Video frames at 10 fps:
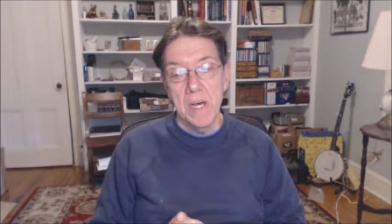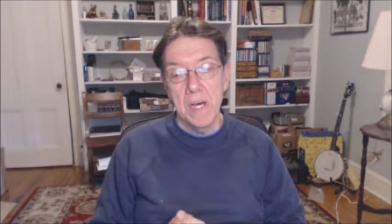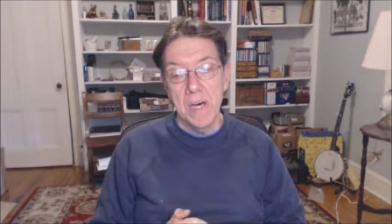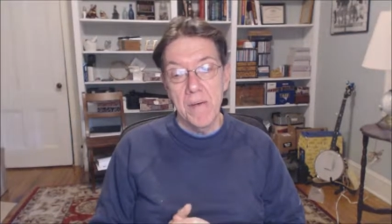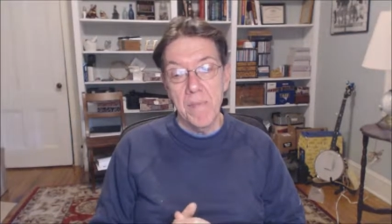
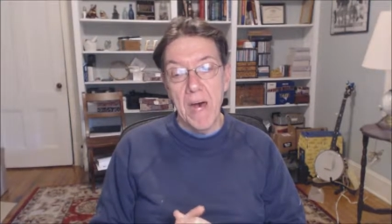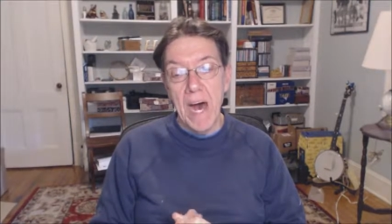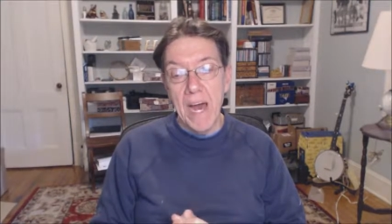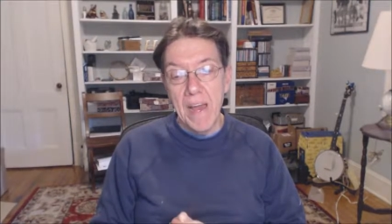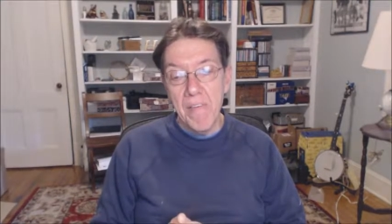Uh,
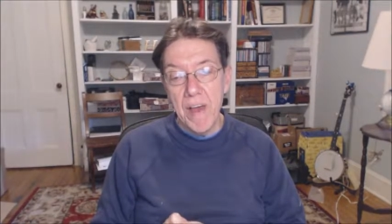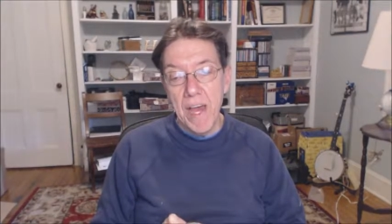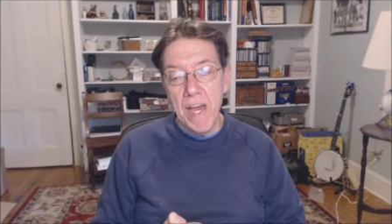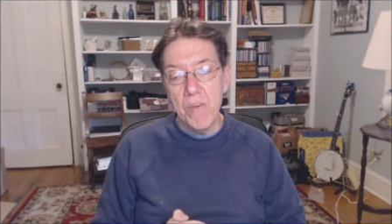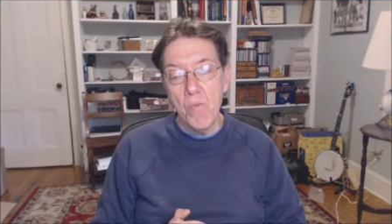I have
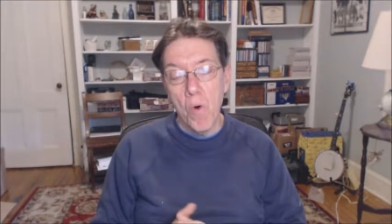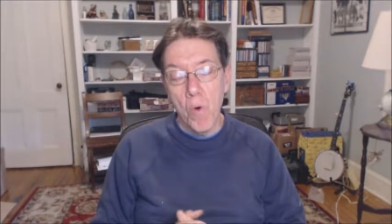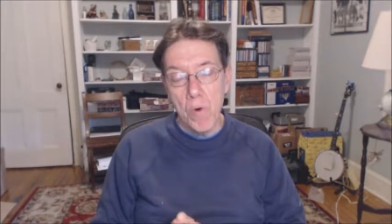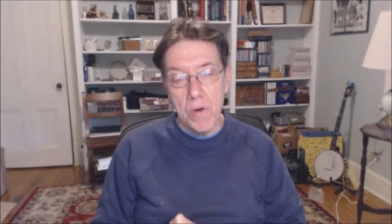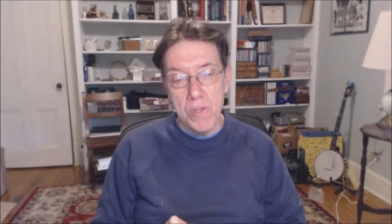had
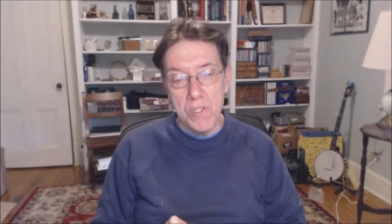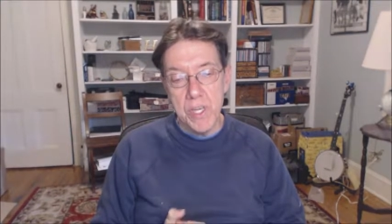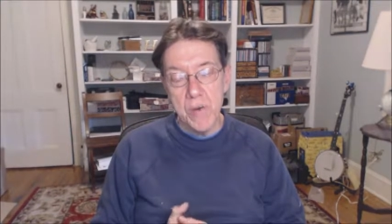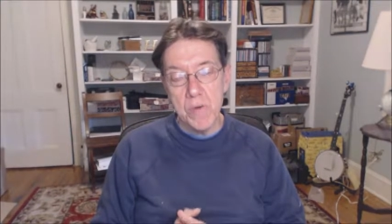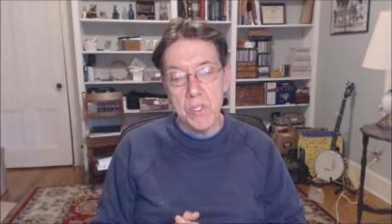orders
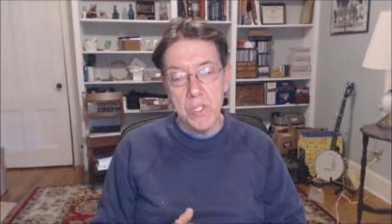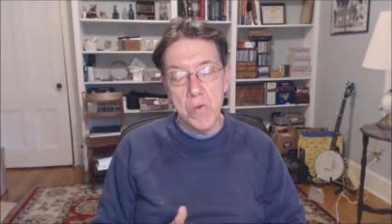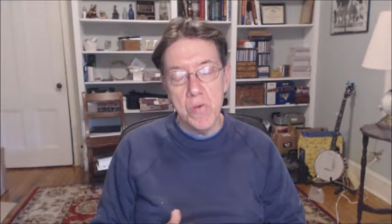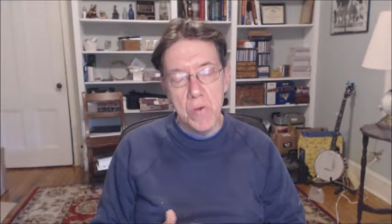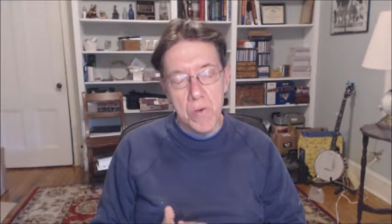that were
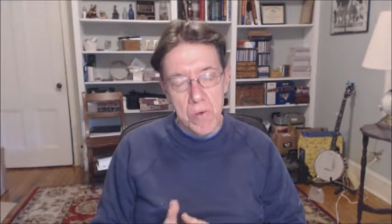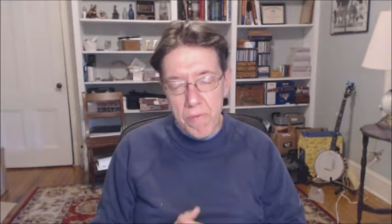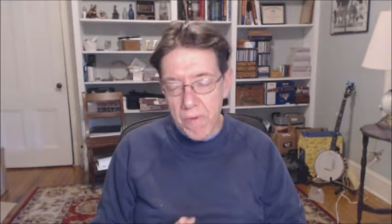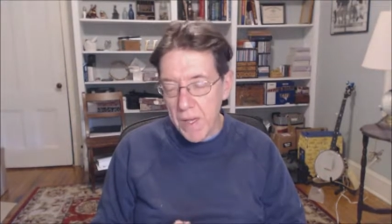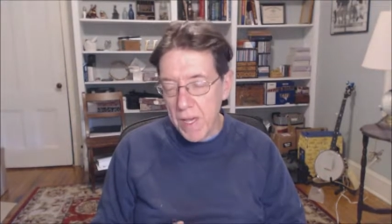so
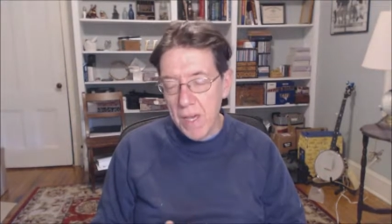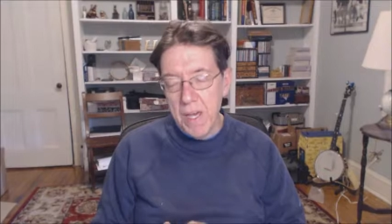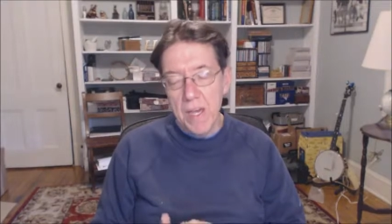goofy